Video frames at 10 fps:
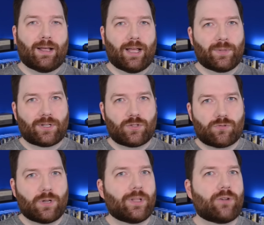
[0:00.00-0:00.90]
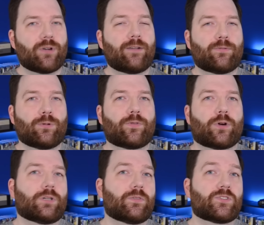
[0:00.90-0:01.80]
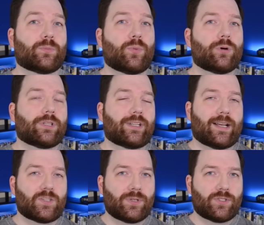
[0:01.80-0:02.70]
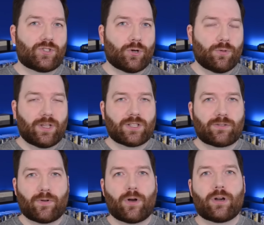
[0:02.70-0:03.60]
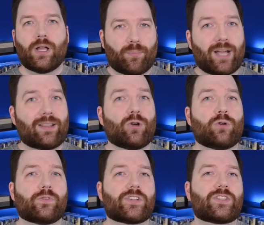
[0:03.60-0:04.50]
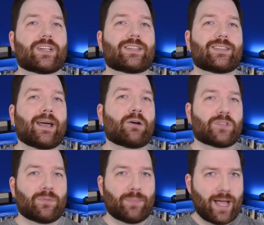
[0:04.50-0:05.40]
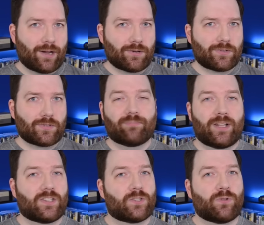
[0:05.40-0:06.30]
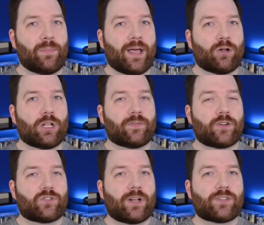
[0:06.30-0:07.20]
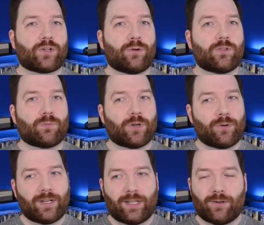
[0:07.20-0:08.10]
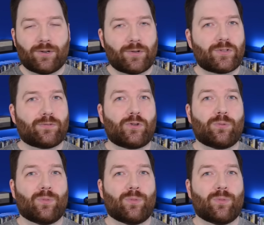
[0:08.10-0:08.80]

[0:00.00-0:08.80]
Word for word: I'm extremely grateful for all the support that has been shown thus far by the over 6,000 backers. And since we met all of our stretch goals, we're going to introduce a few